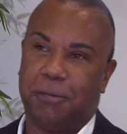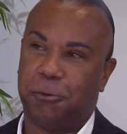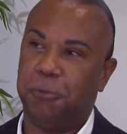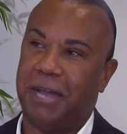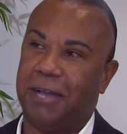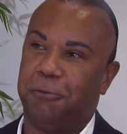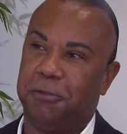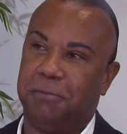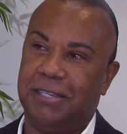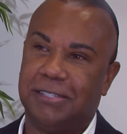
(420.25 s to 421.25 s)
crew bag
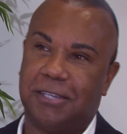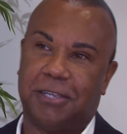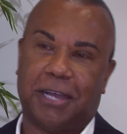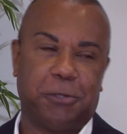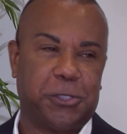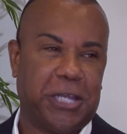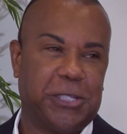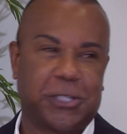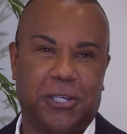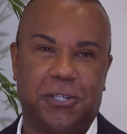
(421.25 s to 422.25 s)
with me so that I would
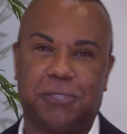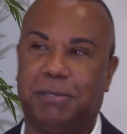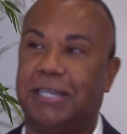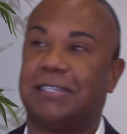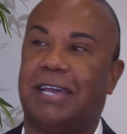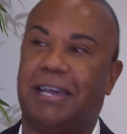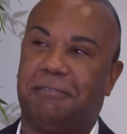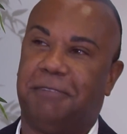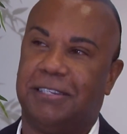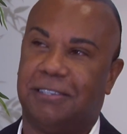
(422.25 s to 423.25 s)
change clothes because I had a
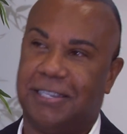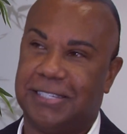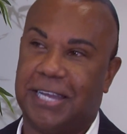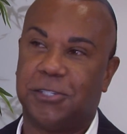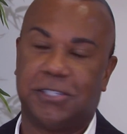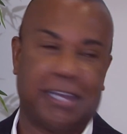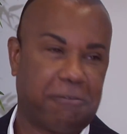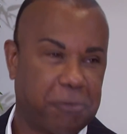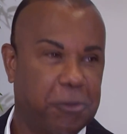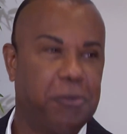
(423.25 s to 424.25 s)
flight to Los Angeles that
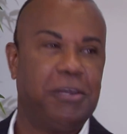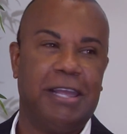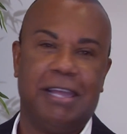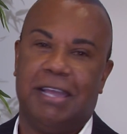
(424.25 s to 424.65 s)
afternoon.